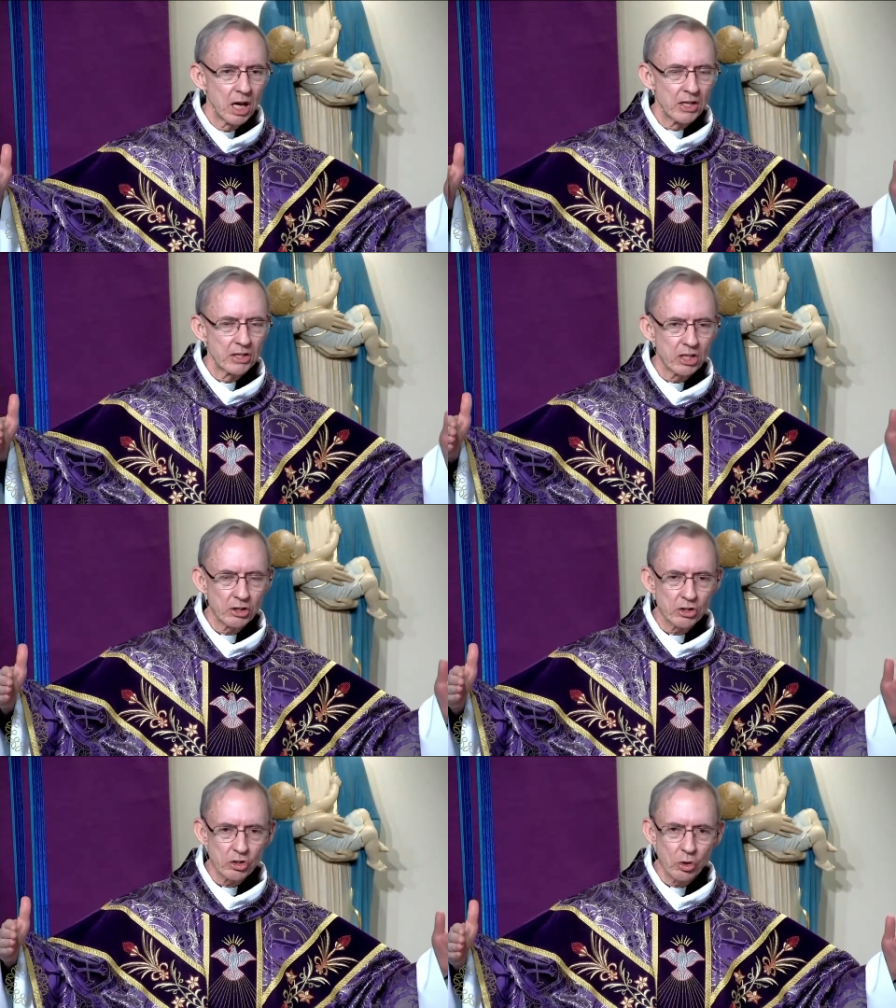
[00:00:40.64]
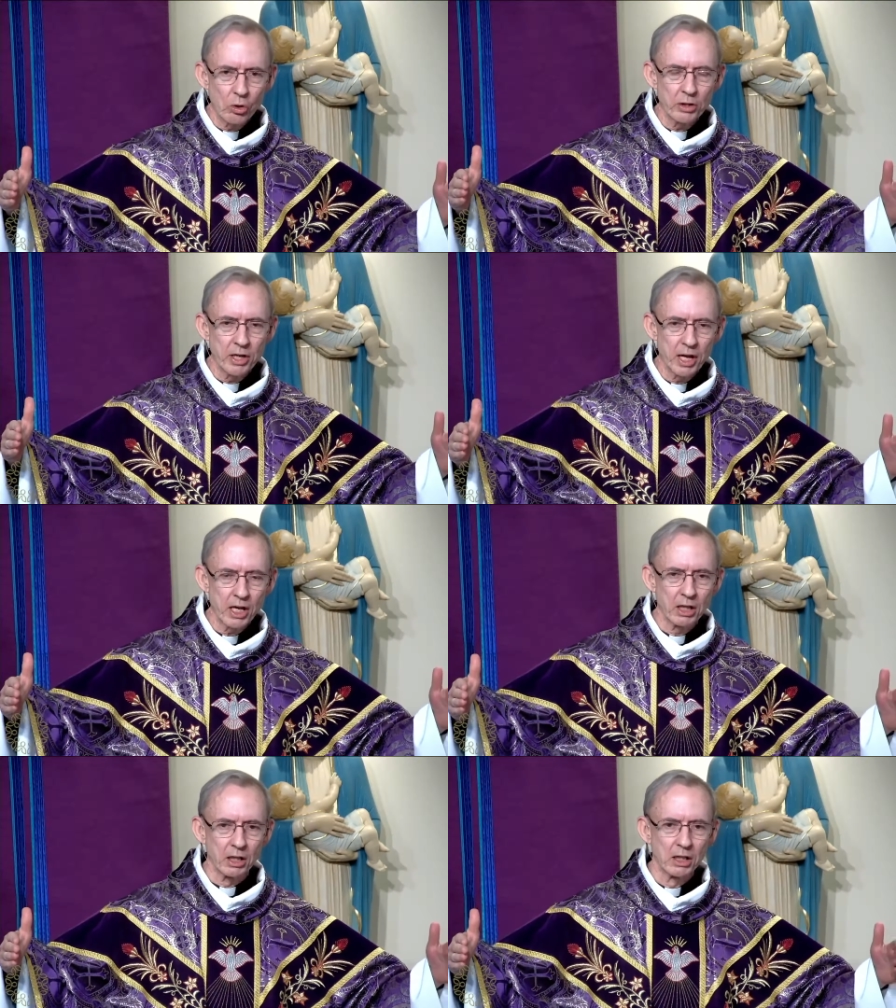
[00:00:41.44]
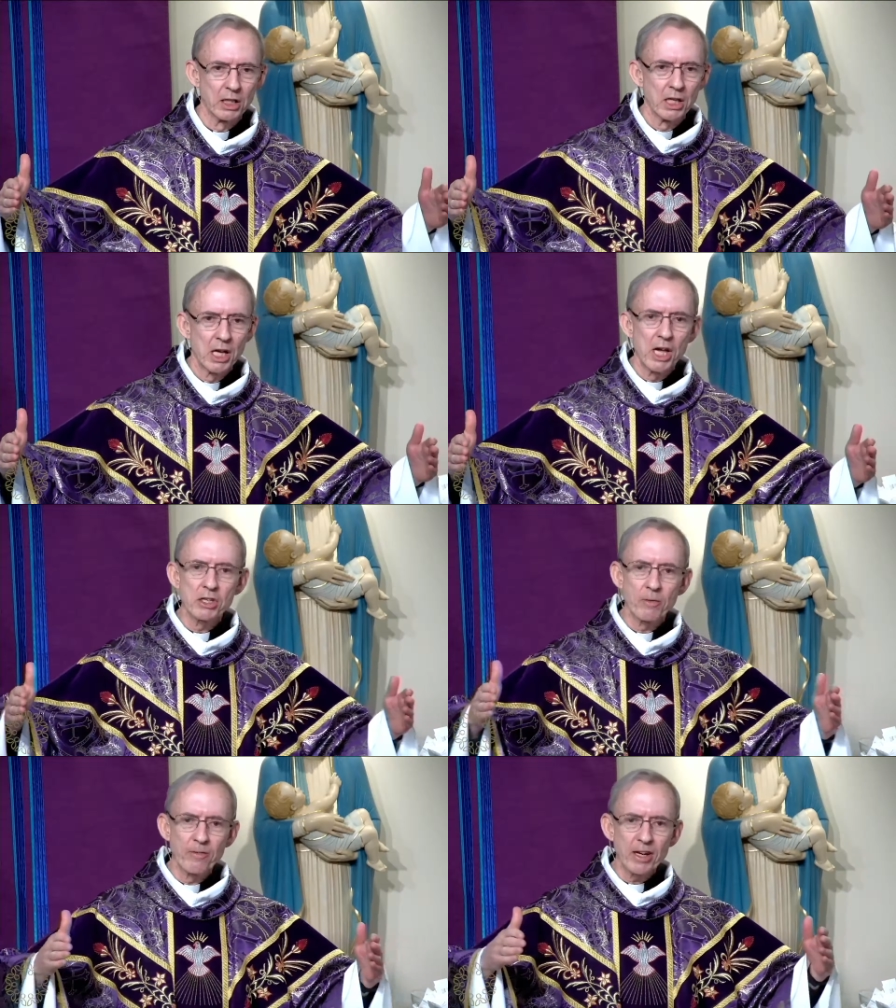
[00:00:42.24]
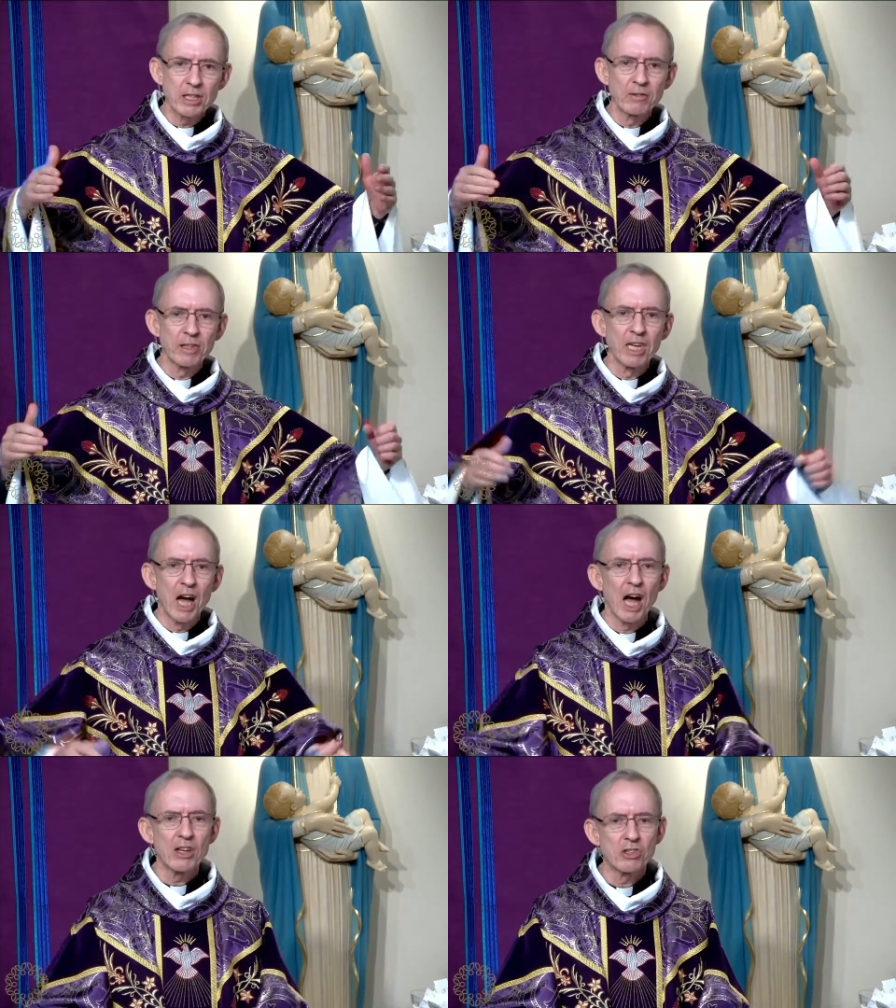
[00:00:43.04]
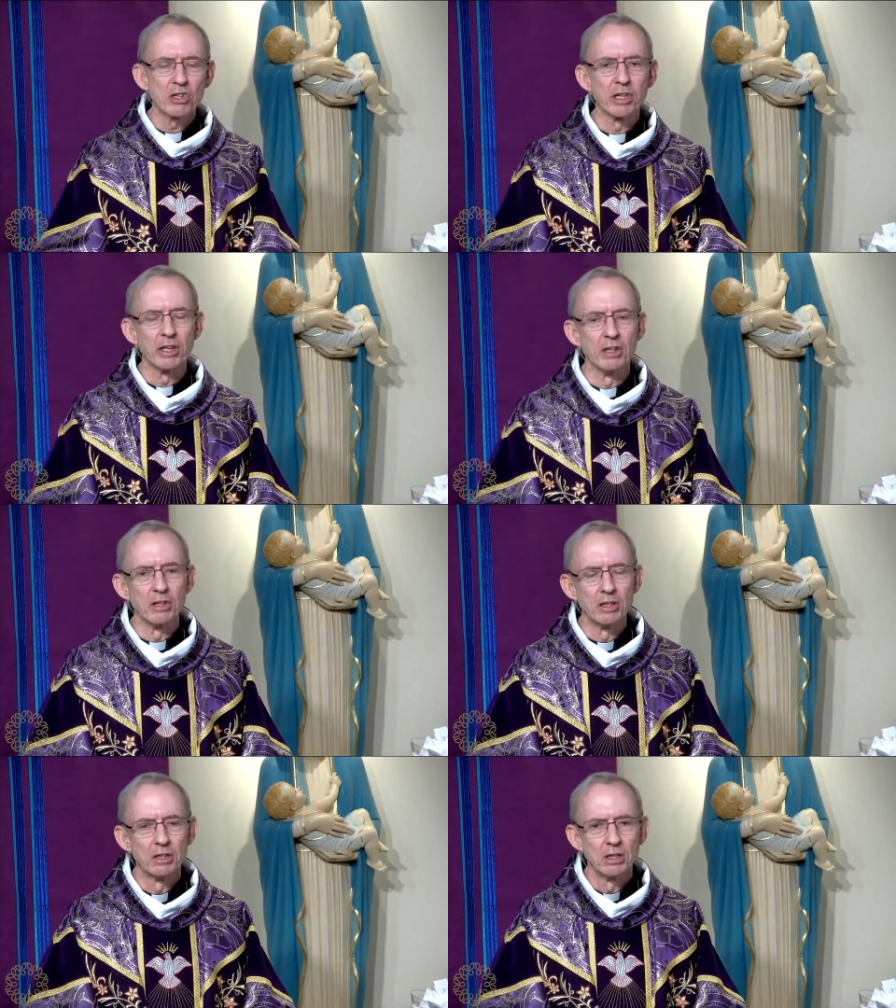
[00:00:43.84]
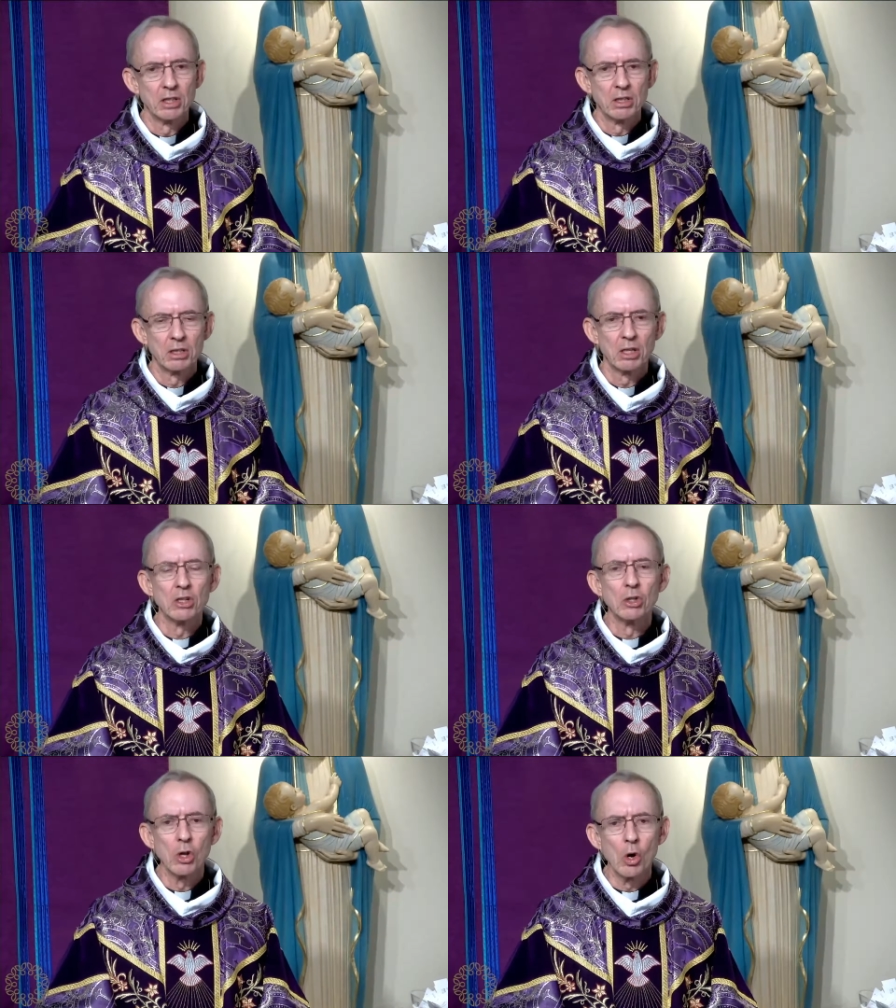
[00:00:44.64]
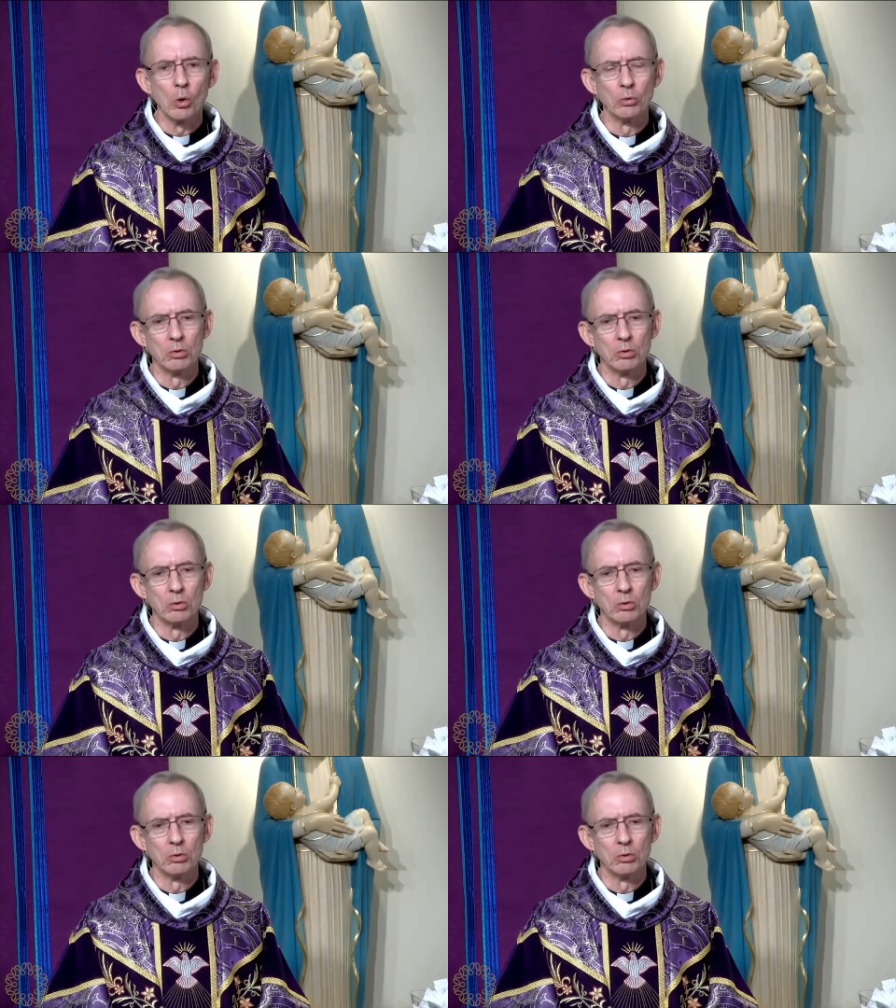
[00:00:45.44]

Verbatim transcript: until the soul in hell is effectively isolated and alone.